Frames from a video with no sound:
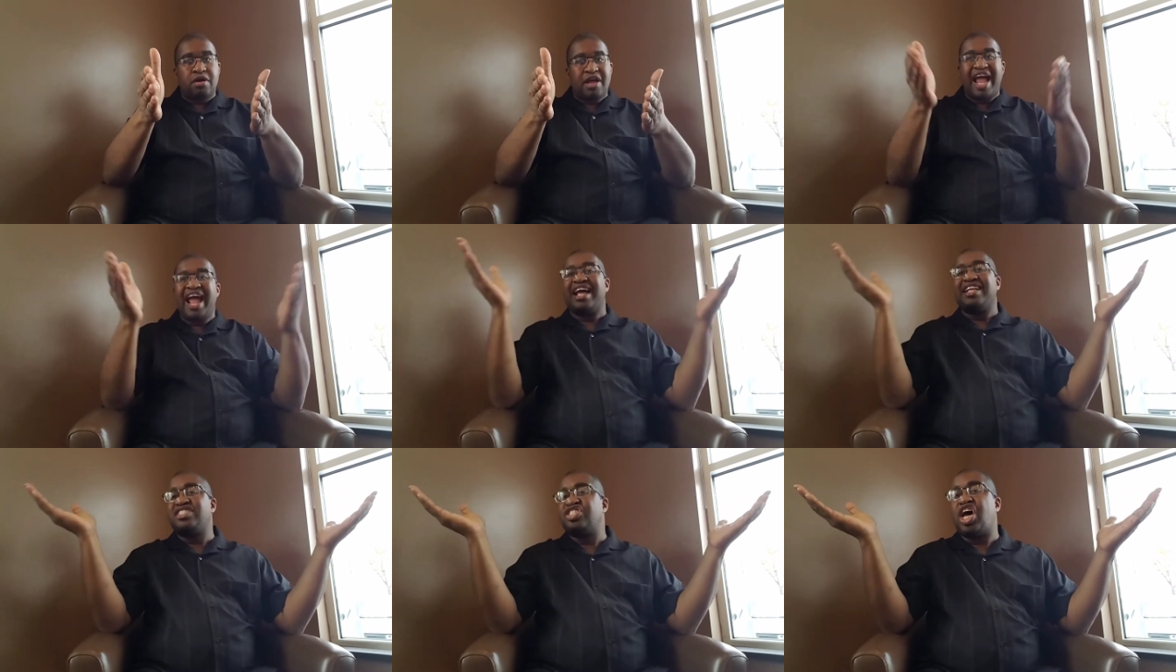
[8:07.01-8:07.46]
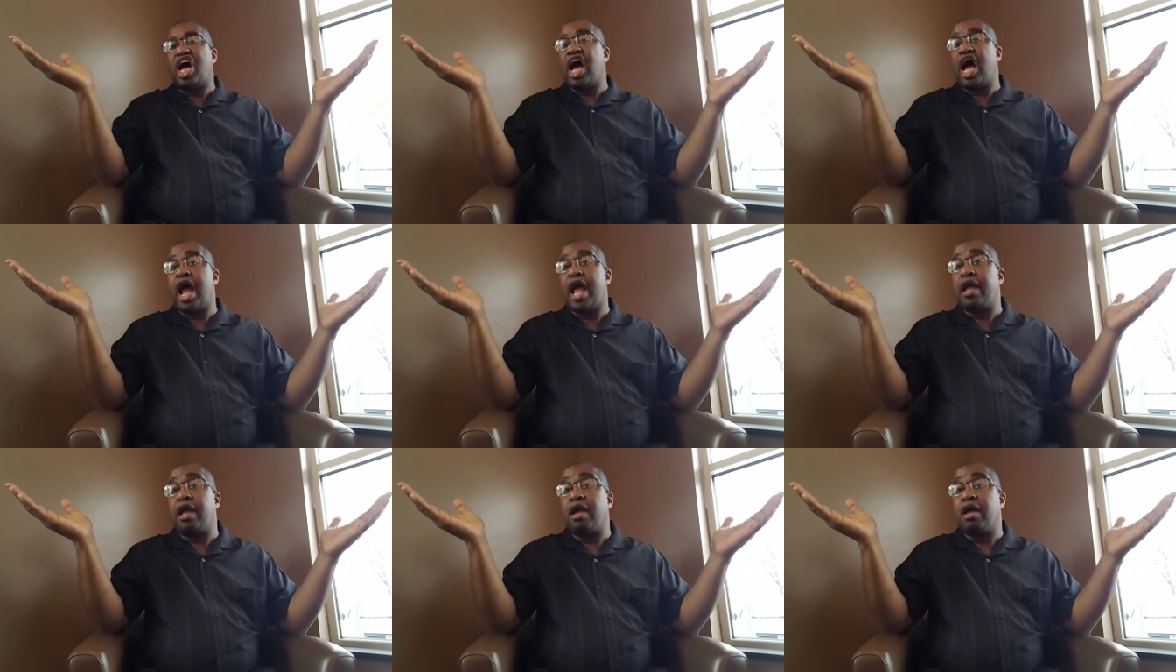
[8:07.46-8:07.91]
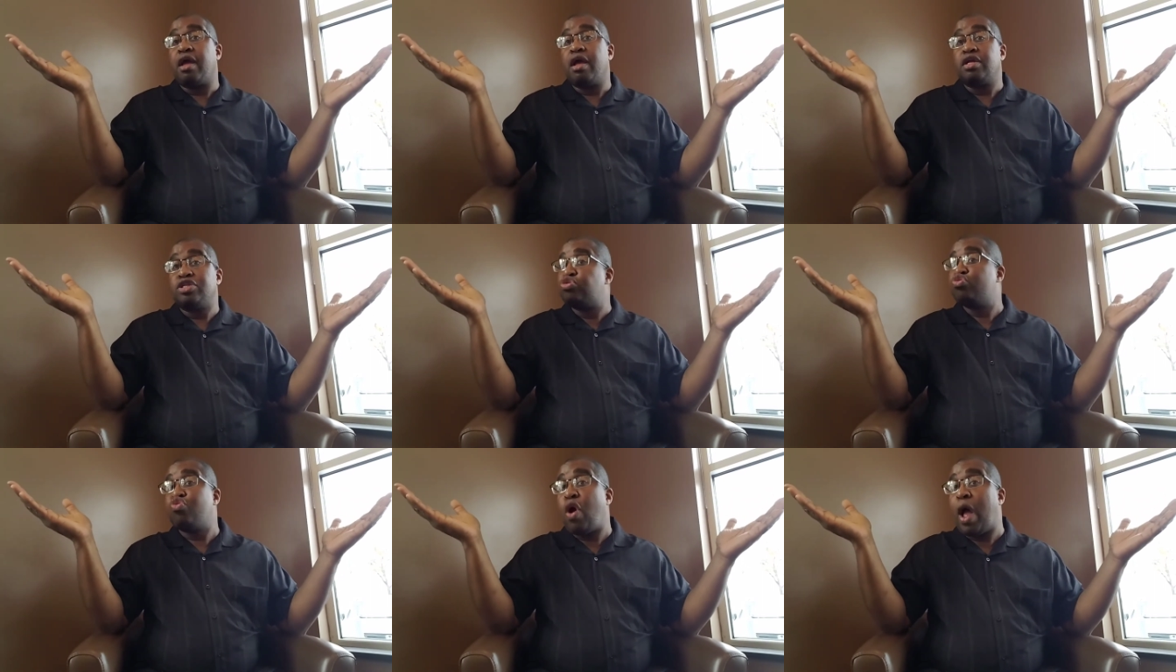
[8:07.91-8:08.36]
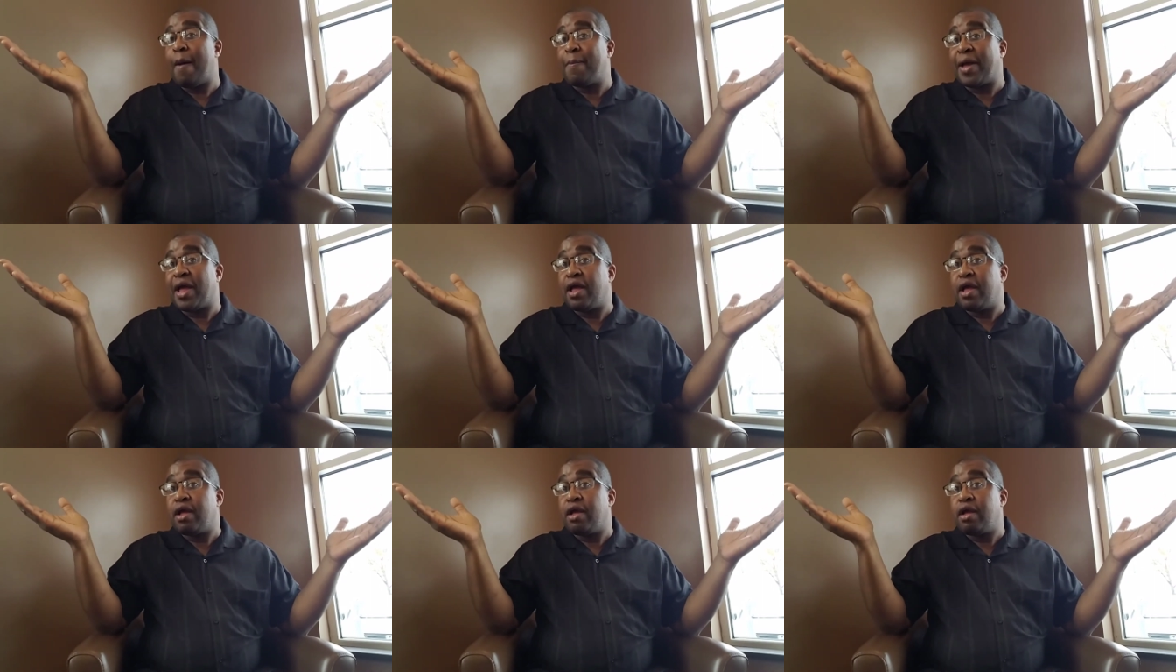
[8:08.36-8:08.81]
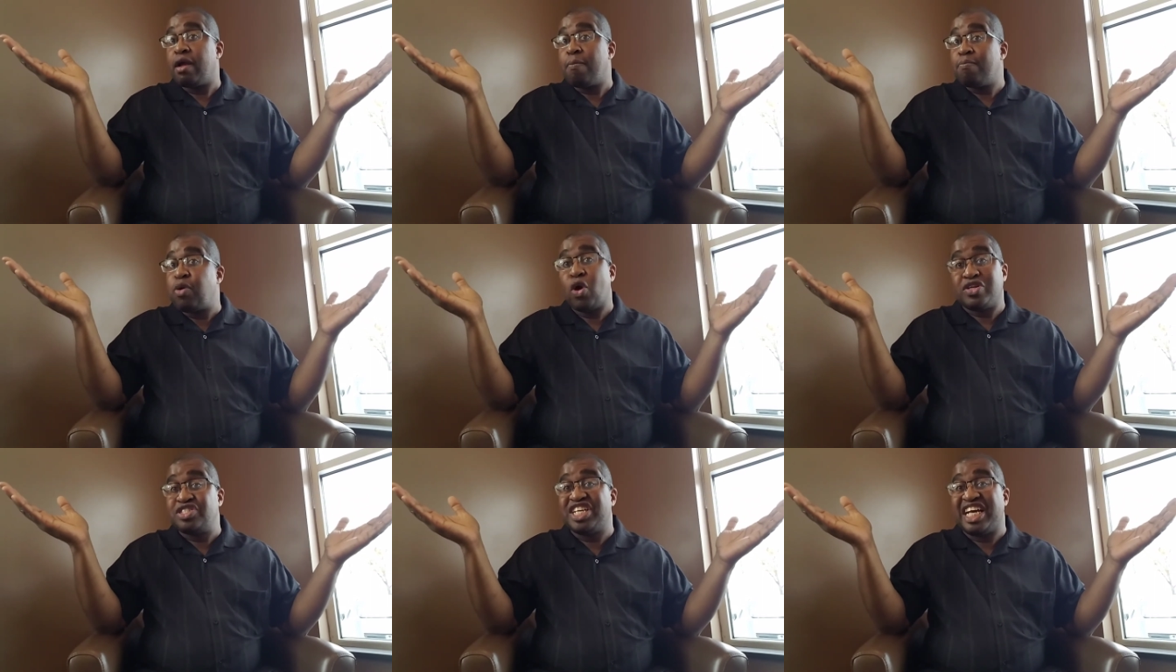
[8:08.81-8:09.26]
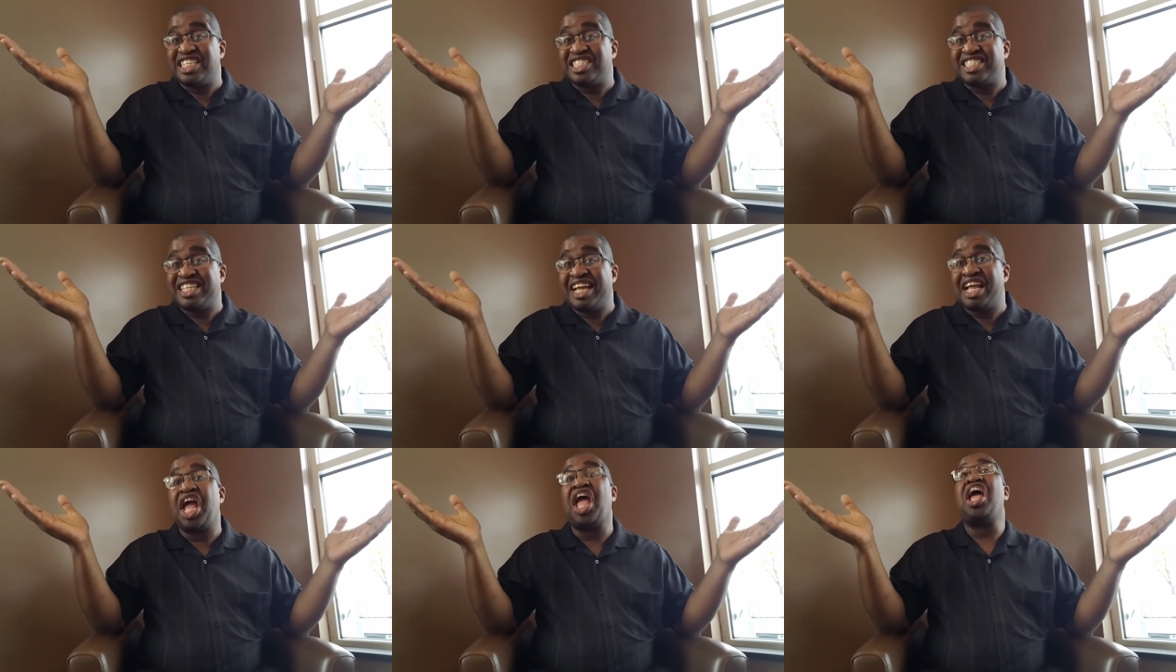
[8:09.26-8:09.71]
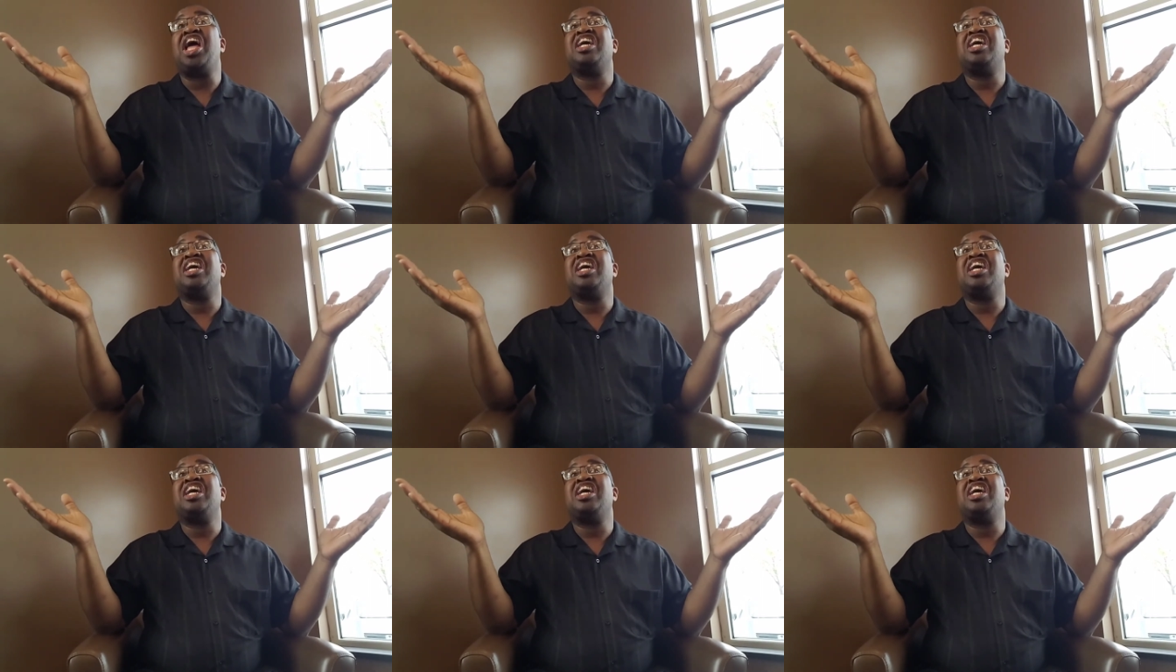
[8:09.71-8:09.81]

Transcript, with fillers: anti-Trump protesting